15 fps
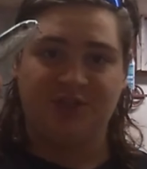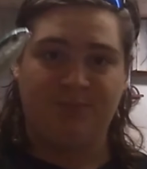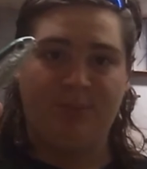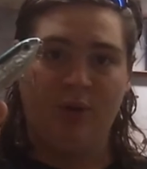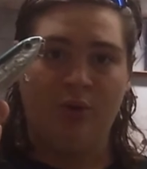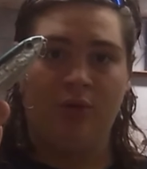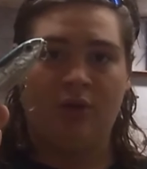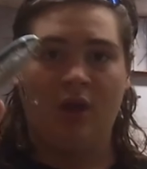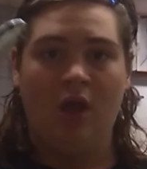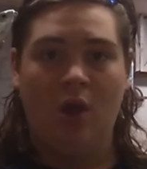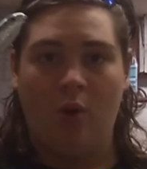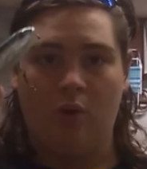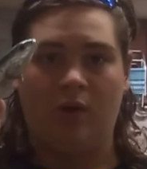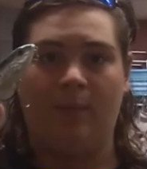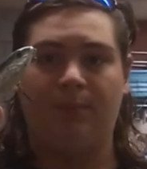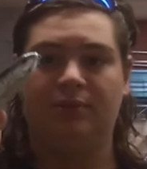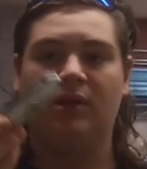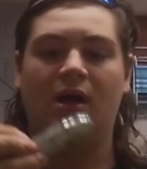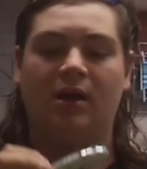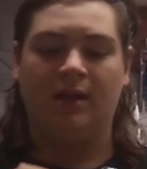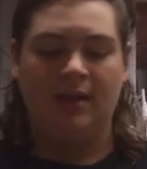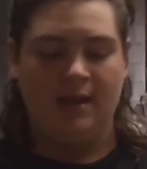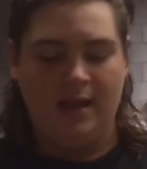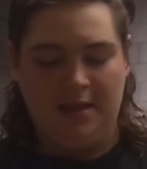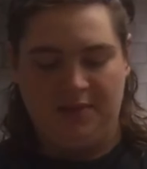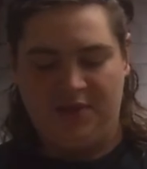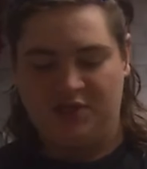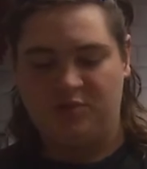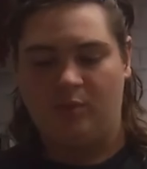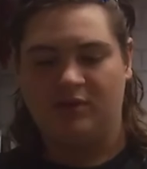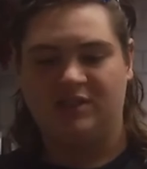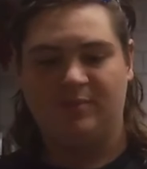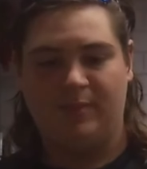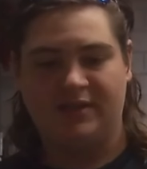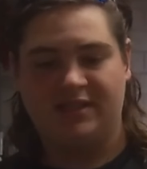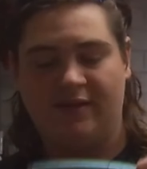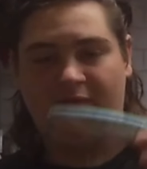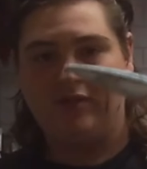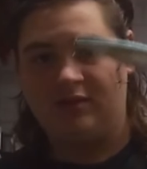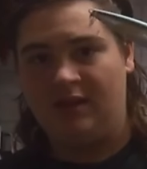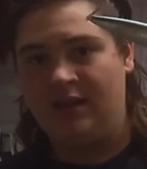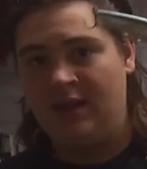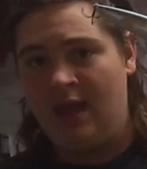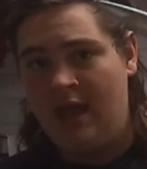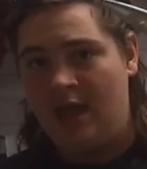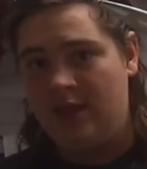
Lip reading: spook or a plug. This one specifically,